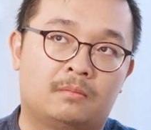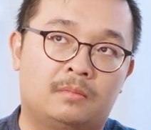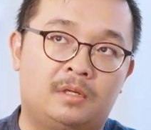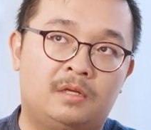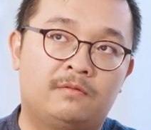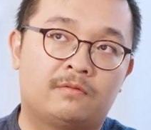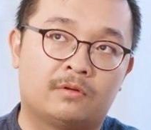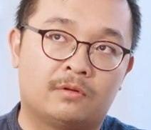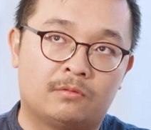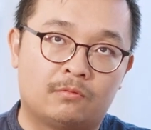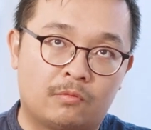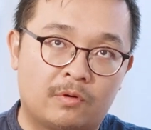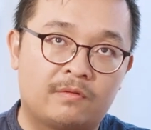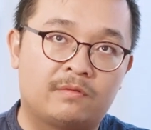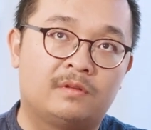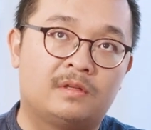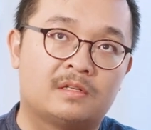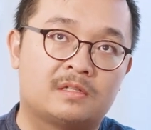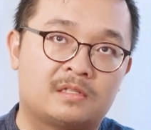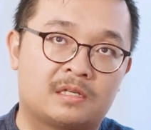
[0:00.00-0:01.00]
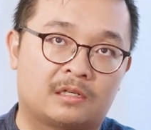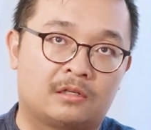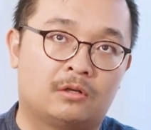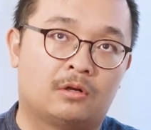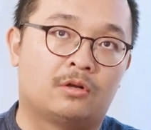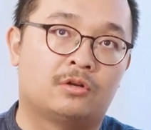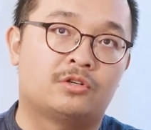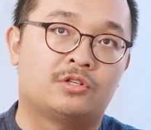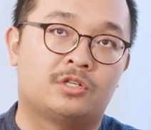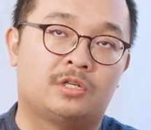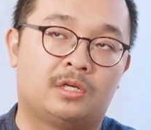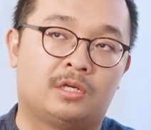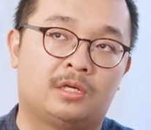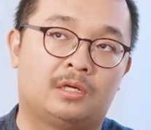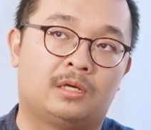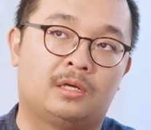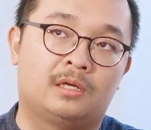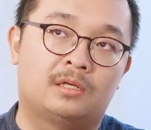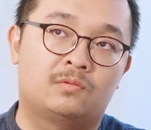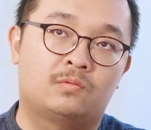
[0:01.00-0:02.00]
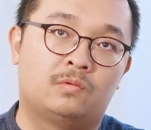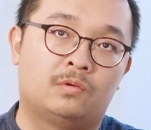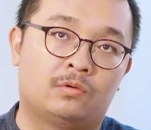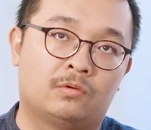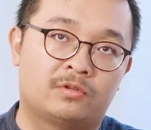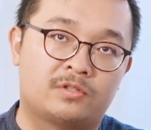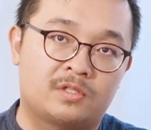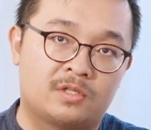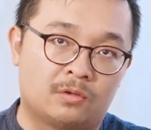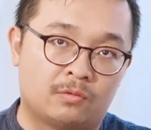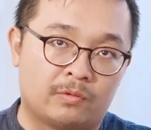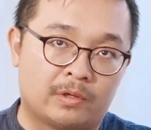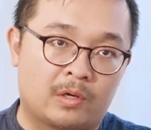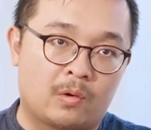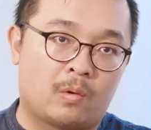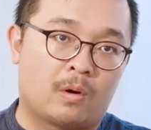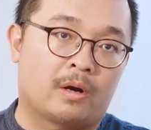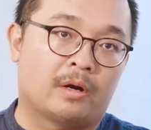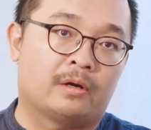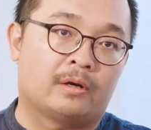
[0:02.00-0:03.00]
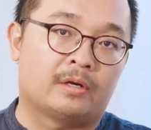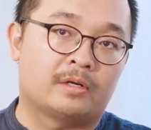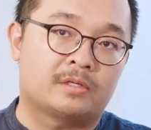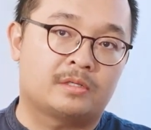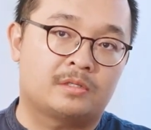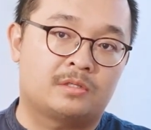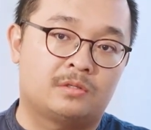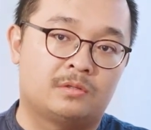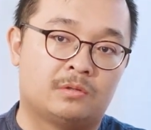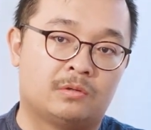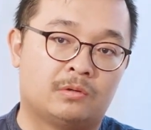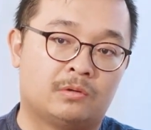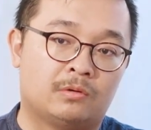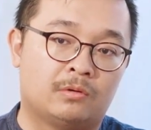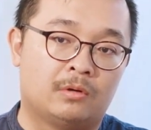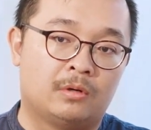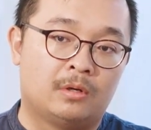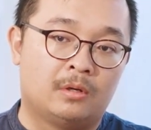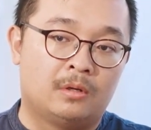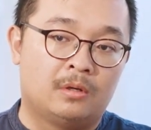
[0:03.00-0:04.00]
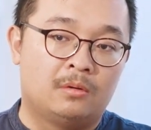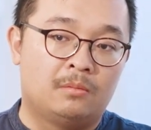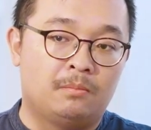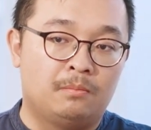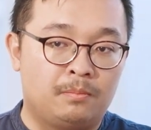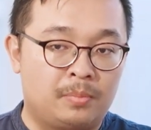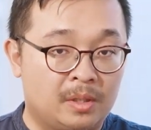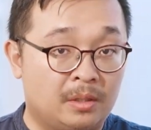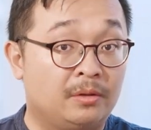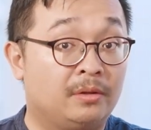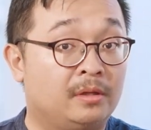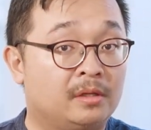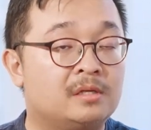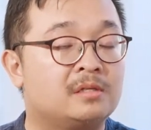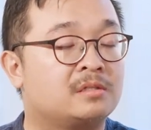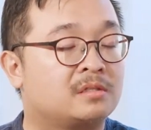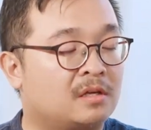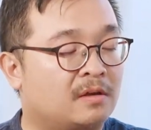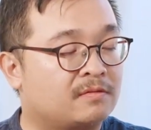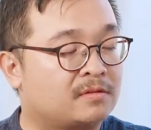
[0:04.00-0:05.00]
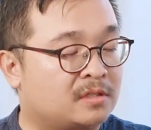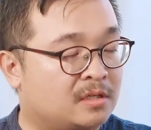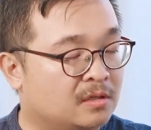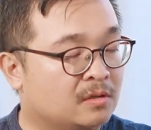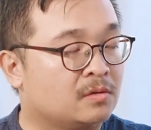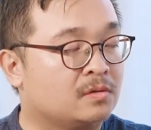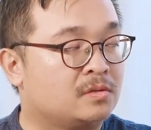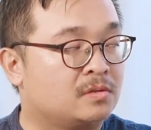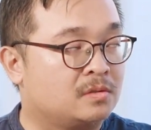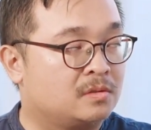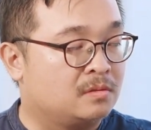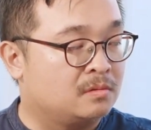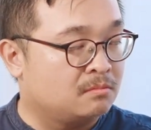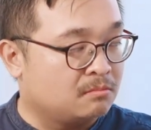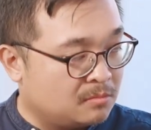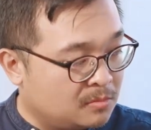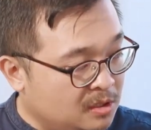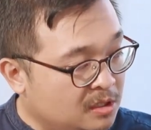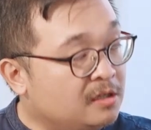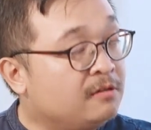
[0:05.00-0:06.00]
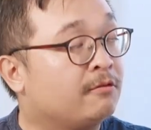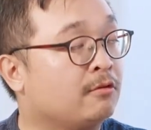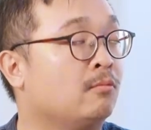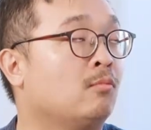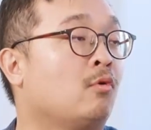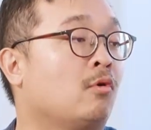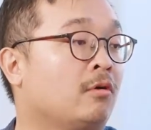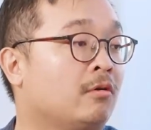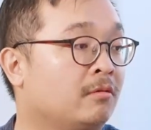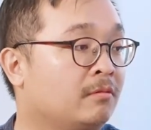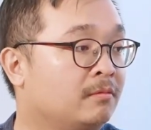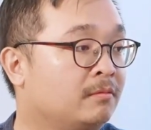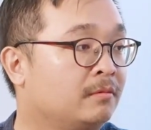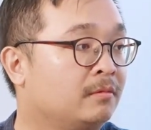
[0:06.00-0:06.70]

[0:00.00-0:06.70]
even with this technology, it will still require us to build these soft skills even more.